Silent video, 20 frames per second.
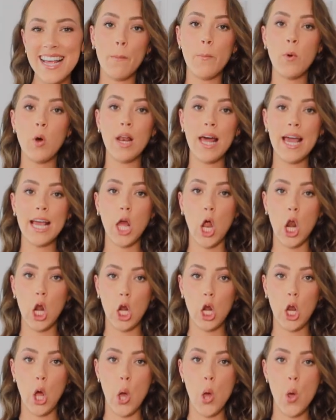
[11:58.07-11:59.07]
I'm more like
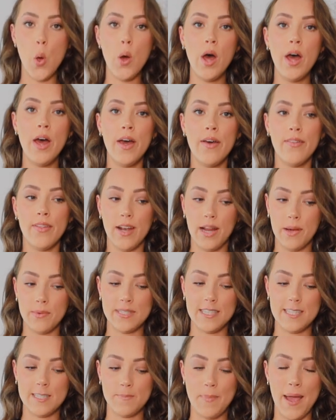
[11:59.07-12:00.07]
low than I
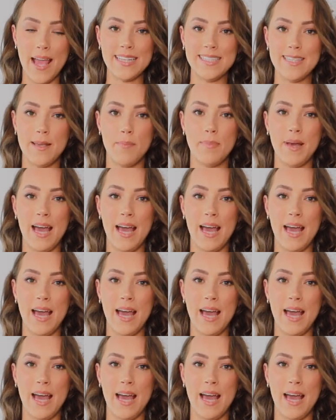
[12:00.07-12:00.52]
was expecting,